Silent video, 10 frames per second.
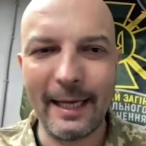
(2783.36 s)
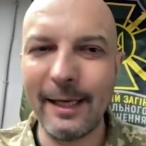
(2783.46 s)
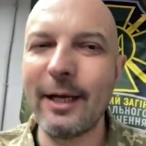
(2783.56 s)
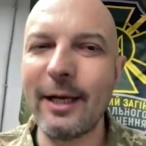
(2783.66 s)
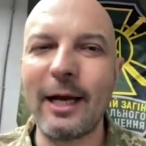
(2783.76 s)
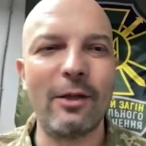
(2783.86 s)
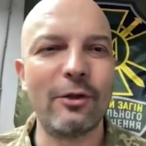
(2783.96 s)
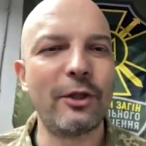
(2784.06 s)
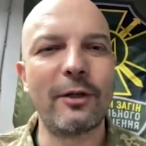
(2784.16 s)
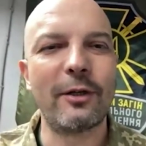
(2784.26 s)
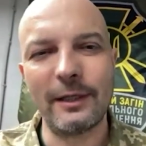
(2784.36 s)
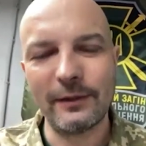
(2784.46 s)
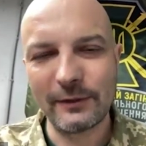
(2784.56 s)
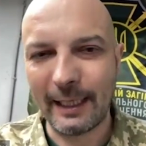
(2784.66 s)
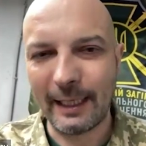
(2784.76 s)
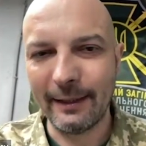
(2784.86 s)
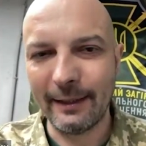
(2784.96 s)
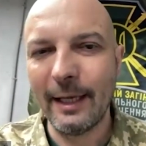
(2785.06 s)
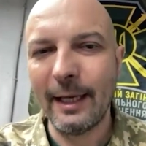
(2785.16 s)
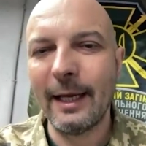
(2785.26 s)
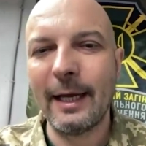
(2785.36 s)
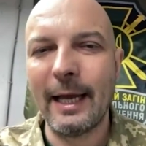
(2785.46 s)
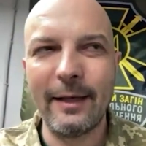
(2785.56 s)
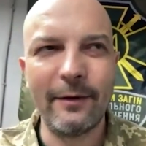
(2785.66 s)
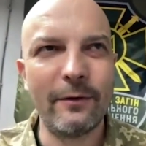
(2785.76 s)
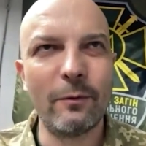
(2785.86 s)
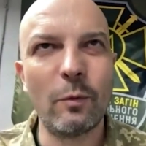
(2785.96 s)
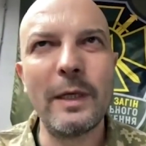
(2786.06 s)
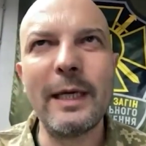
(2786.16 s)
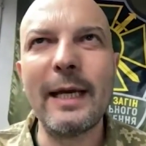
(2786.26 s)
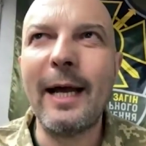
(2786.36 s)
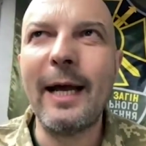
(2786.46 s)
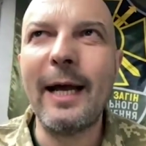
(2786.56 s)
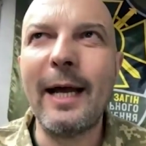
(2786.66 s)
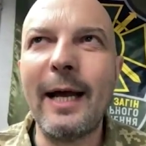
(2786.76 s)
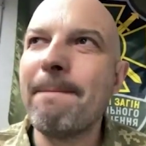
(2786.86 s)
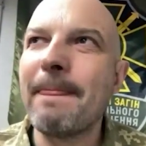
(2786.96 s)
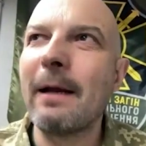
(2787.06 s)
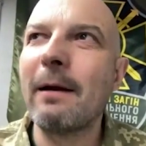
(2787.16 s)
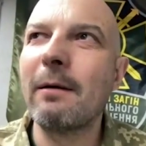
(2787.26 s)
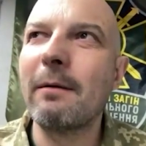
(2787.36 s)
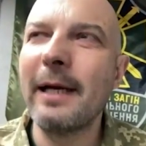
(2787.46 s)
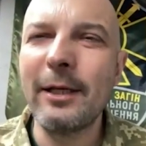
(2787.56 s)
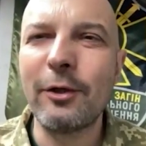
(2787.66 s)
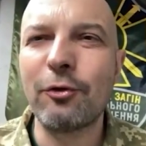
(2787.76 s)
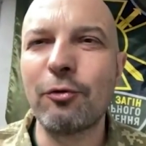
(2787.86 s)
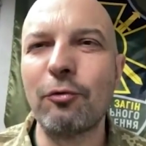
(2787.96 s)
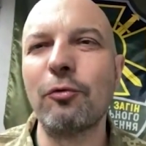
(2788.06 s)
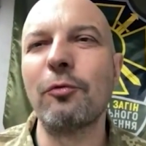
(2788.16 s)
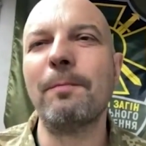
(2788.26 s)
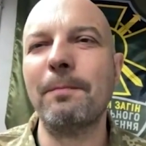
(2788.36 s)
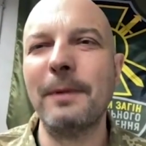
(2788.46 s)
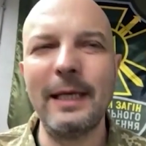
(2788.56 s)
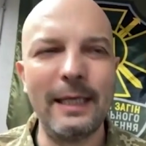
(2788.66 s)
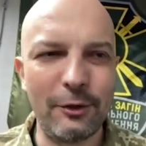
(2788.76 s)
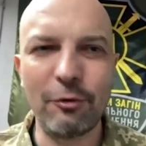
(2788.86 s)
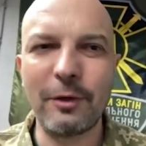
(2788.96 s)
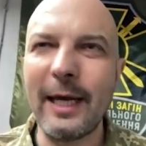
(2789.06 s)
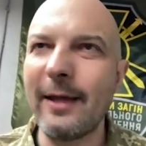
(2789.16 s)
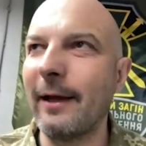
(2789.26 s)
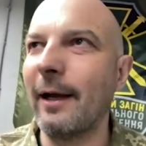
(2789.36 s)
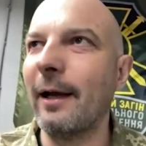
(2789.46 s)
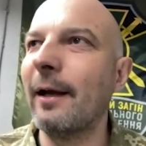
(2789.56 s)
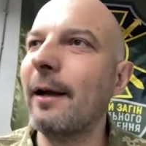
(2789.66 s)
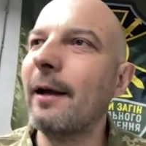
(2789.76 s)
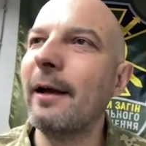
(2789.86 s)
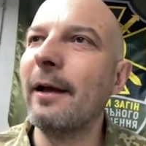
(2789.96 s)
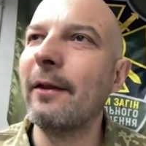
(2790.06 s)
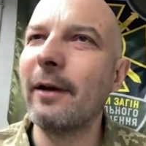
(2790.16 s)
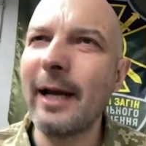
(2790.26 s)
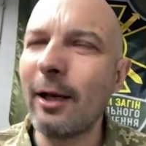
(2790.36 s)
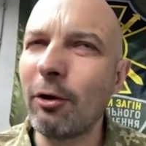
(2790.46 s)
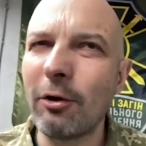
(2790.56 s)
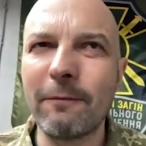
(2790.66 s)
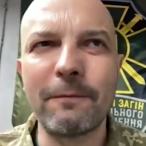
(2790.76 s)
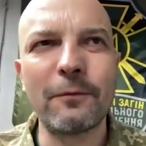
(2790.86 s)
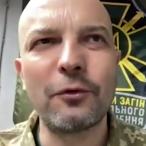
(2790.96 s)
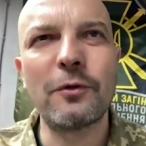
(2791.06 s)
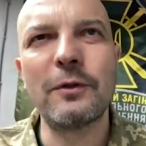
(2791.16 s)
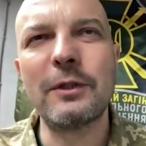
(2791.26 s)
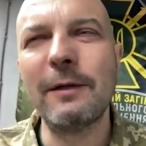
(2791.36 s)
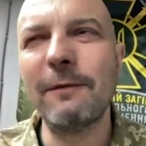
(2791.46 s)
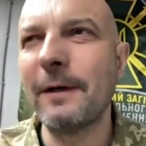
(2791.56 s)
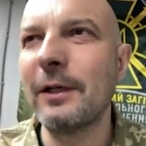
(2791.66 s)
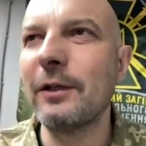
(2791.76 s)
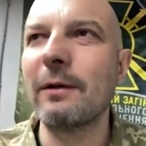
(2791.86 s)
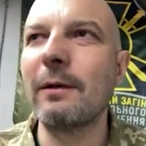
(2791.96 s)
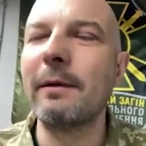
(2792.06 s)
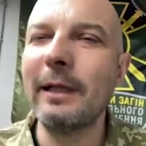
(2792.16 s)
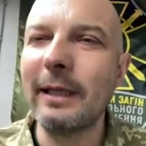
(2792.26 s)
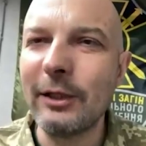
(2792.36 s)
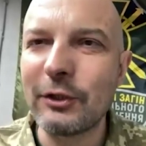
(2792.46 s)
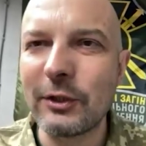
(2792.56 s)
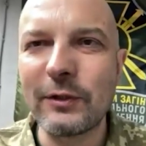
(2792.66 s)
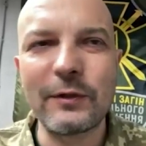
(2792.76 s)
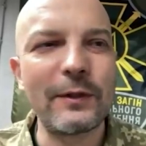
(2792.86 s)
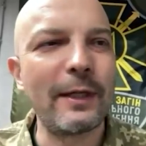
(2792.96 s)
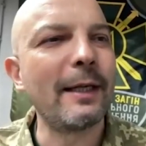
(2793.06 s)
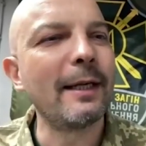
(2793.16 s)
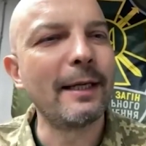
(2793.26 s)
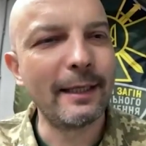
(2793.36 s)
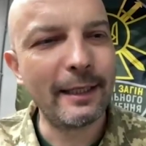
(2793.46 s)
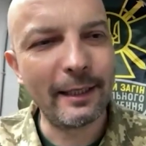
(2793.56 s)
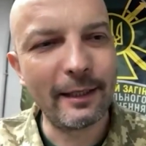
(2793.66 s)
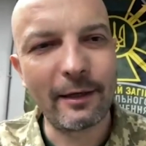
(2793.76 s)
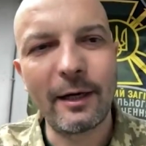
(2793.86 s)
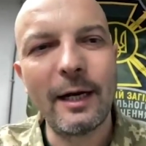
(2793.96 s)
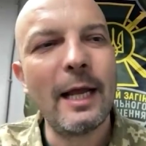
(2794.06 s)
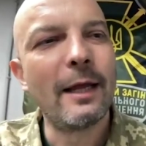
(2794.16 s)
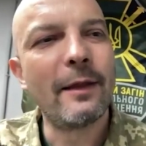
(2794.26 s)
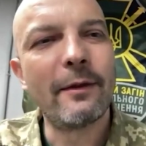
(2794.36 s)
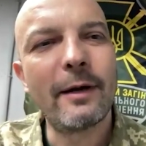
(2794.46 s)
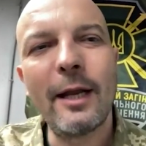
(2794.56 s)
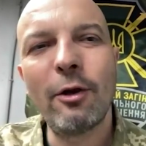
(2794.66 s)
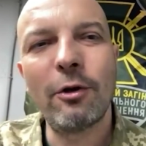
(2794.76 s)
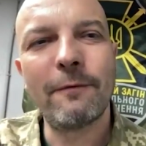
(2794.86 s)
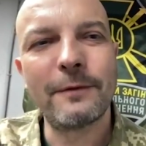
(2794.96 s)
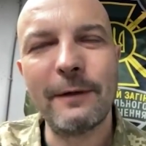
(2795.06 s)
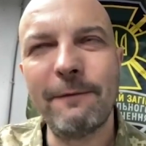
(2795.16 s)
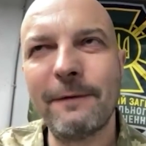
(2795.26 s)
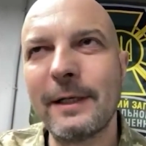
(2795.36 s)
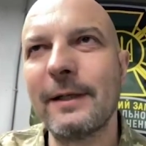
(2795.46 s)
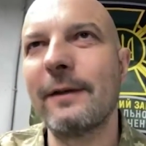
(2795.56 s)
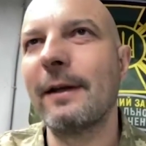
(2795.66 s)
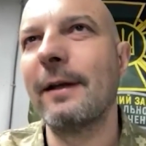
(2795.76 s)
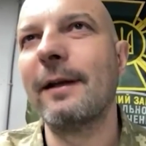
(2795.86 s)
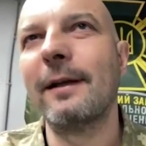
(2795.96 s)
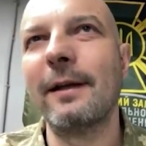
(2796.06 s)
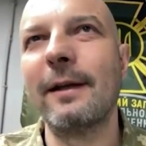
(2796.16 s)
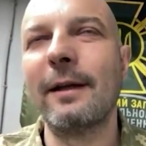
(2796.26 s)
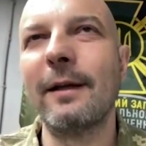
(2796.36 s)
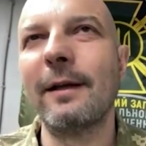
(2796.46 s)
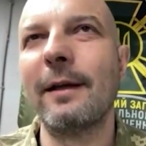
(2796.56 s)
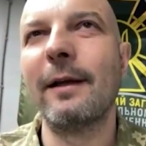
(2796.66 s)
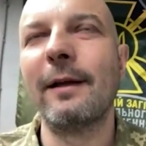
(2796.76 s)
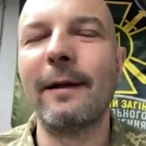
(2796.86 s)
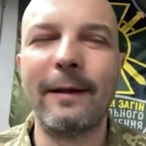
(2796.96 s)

any culture inside, and we are ready to be together. the different religions uh, here. There are a lot of different uh, uh,